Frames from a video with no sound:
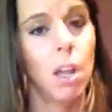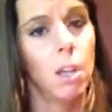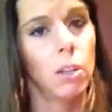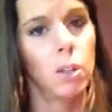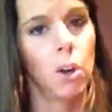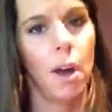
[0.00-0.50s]

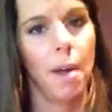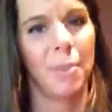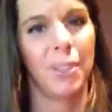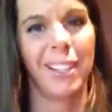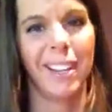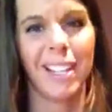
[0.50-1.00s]
So I'm
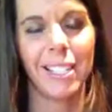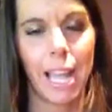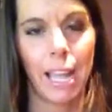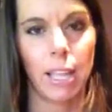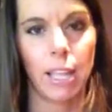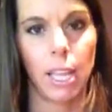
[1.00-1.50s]
really not
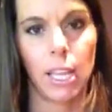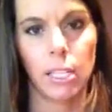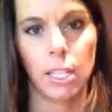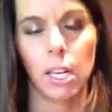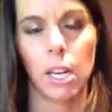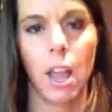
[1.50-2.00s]
taking these
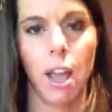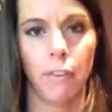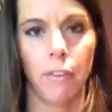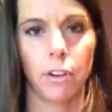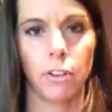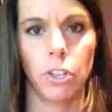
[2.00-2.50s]
in an
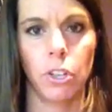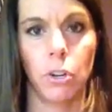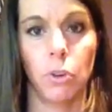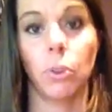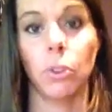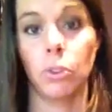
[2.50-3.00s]
effort
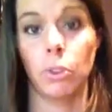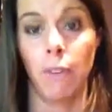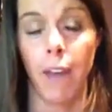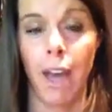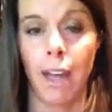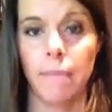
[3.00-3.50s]
to lose
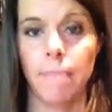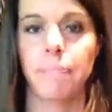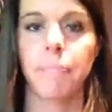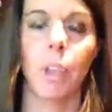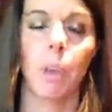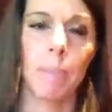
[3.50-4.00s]
fat,
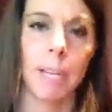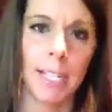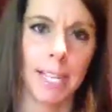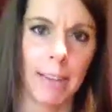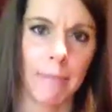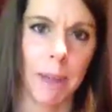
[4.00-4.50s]
but
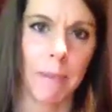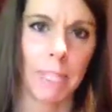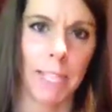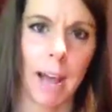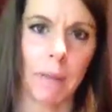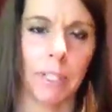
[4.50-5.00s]
to give my
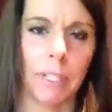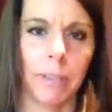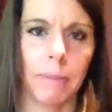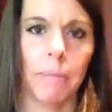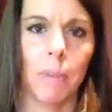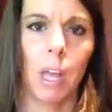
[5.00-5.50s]

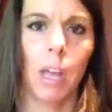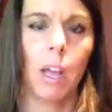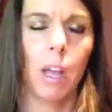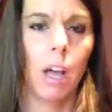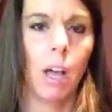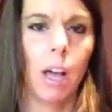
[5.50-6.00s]
metabolism
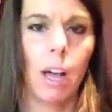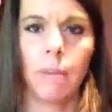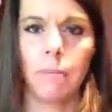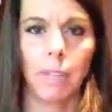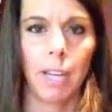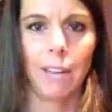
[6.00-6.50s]

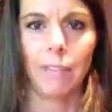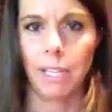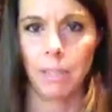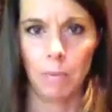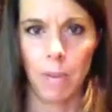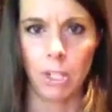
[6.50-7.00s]
kind of
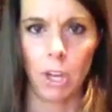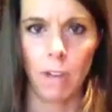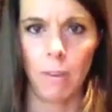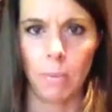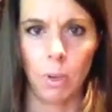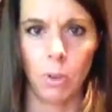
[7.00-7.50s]
as much
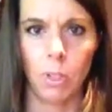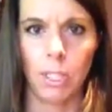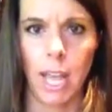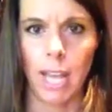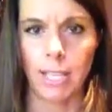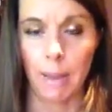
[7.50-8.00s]
of a boost
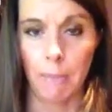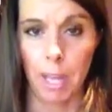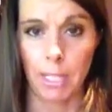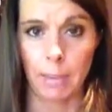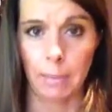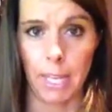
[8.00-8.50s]
as I
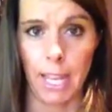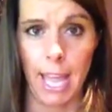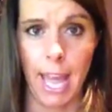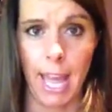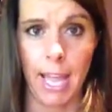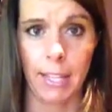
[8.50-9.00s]
possibly
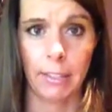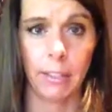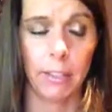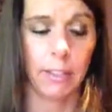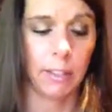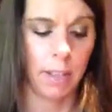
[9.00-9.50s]
can.
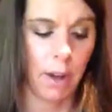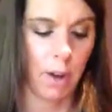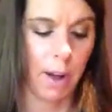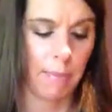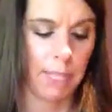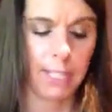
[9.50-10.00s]
So
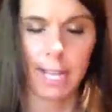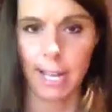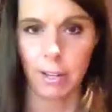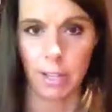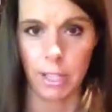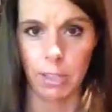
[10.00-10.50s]
I'm going to
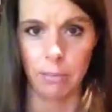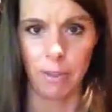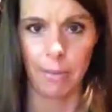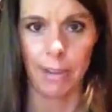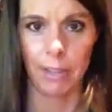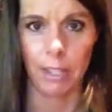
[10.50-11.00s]
cycle this for
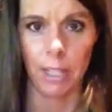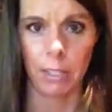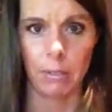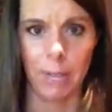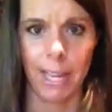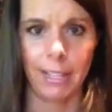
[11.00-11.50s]
about
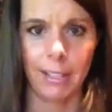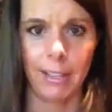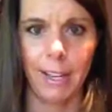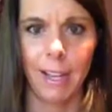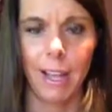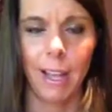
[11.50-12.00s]
6 weeks,
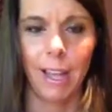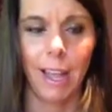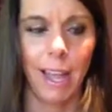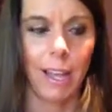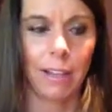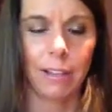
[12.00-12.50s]

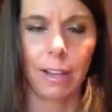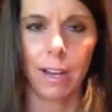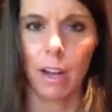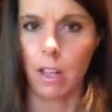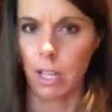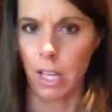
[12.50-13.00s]
and
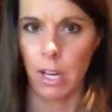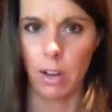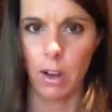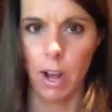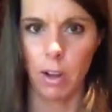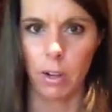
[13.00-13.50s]
I'll let you know
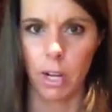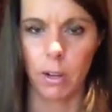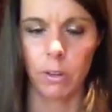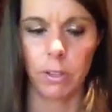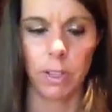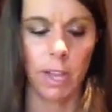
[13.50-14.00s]
how it
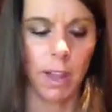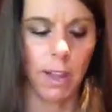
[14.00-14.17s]
goes.